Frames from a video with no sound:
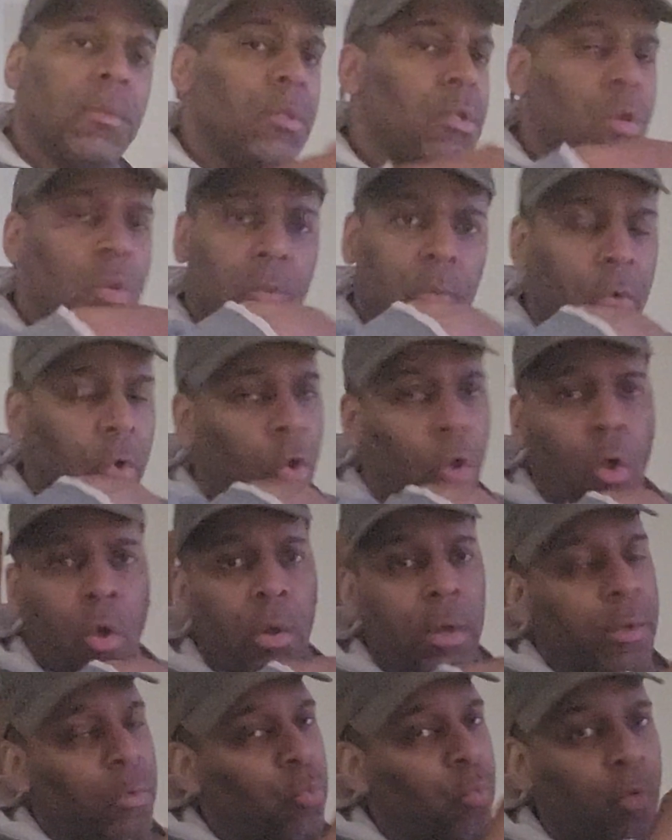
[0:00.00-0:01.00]
So
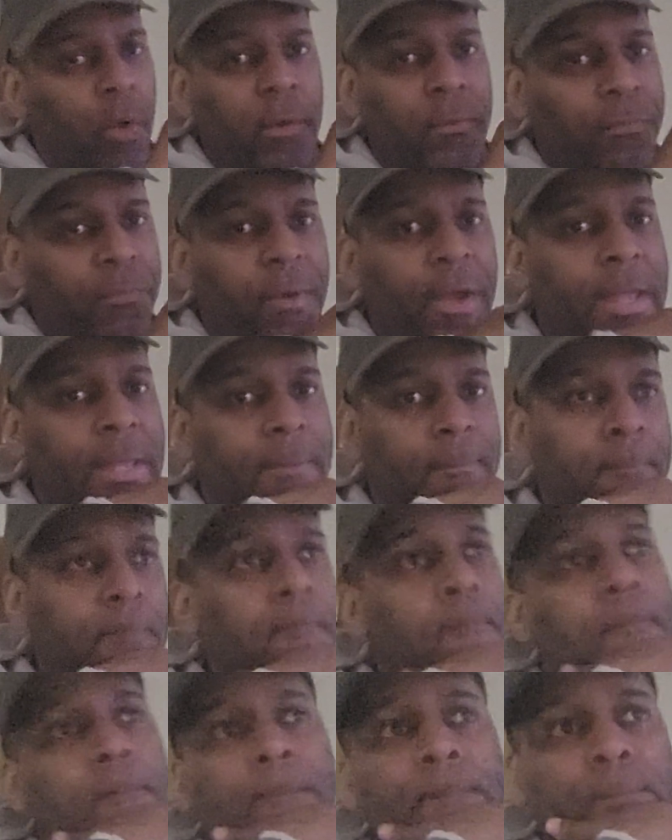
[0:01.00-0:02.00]
all in one fight,
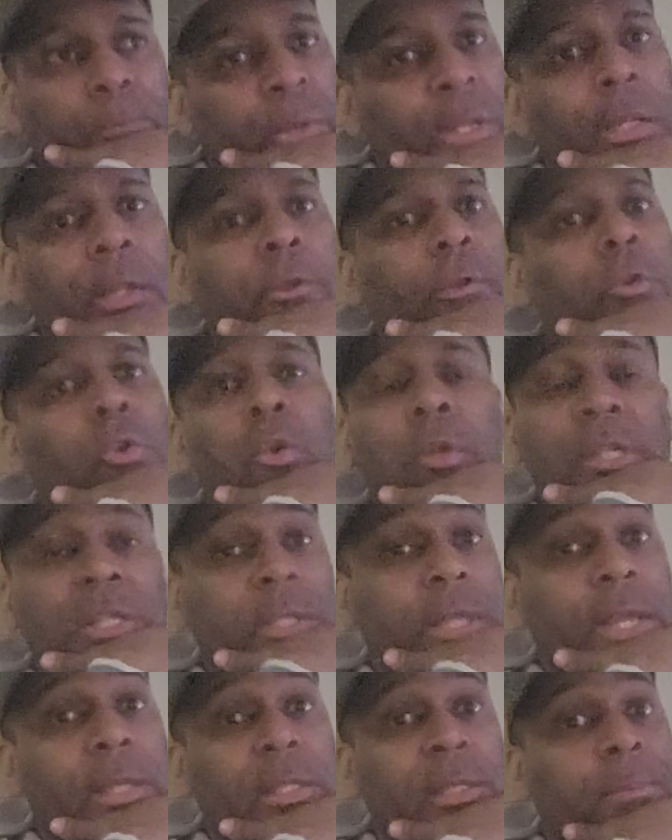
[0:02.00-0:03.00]
we learn all
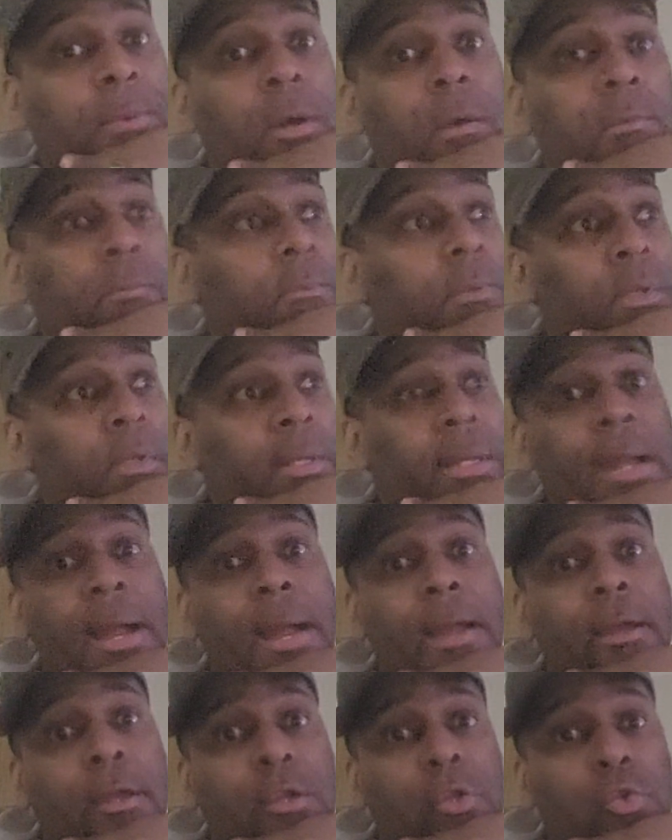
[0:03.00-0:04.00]
these things about a
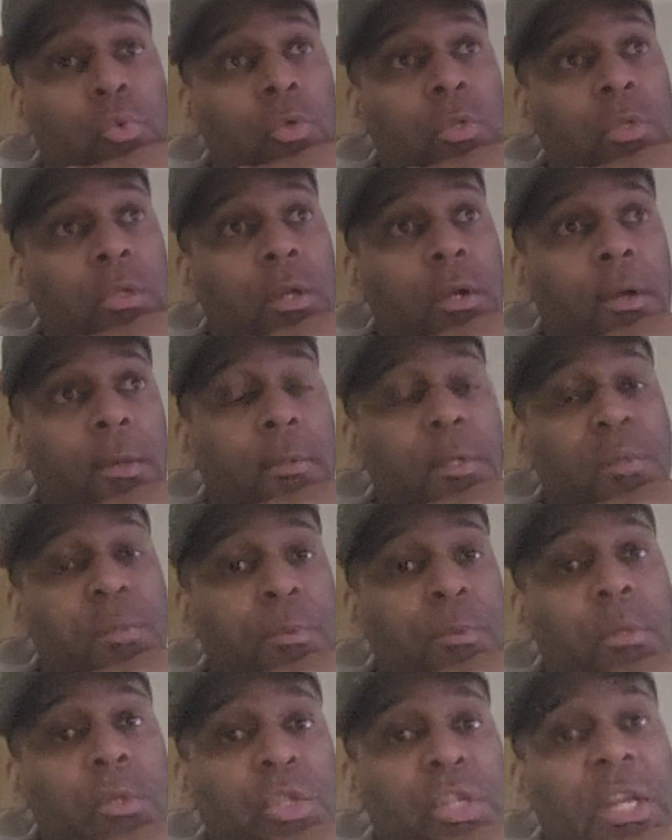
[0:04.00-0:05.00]
guy who was the
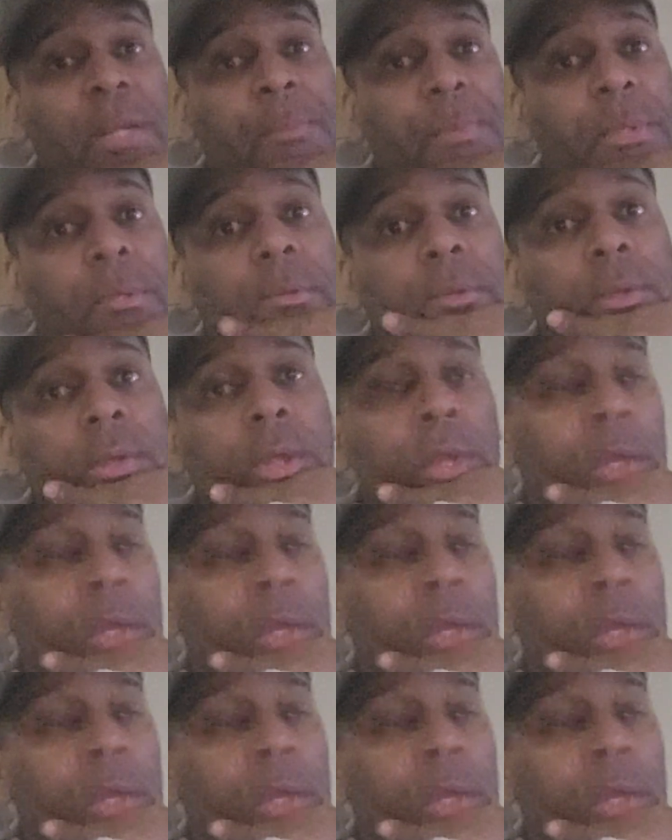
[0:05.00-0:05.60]
undisputed champion.